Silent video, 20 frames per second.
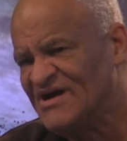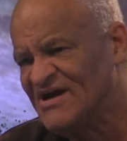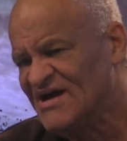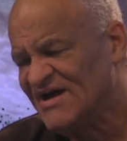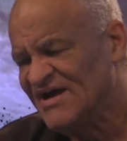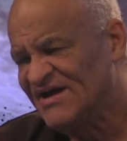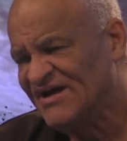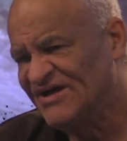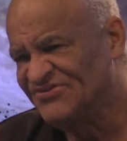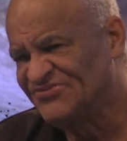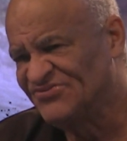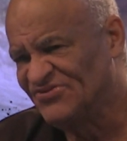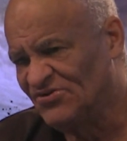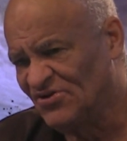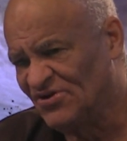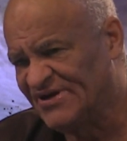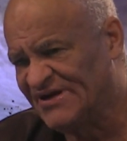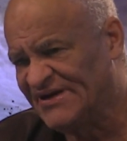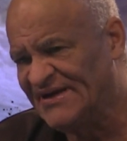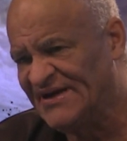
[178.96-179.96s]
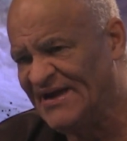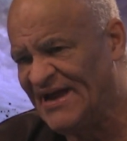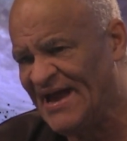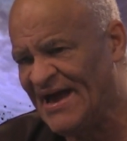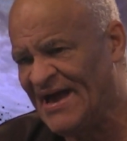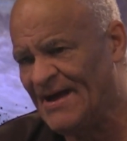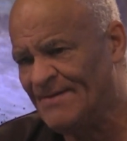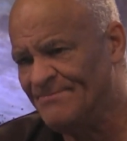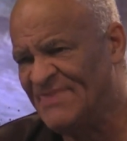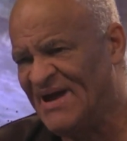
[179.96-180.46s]
is looking at
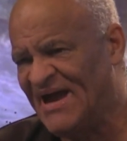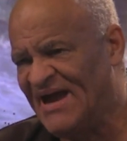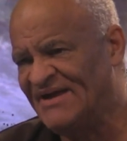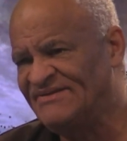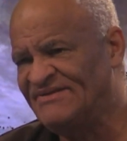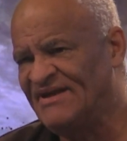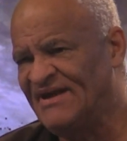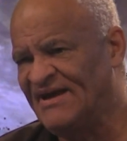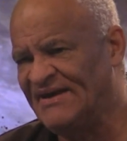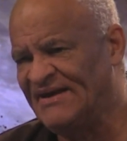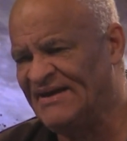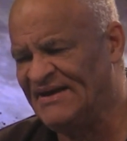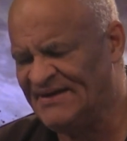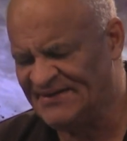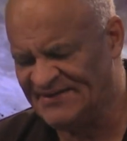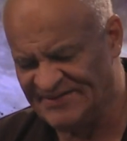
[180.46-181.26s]
mandating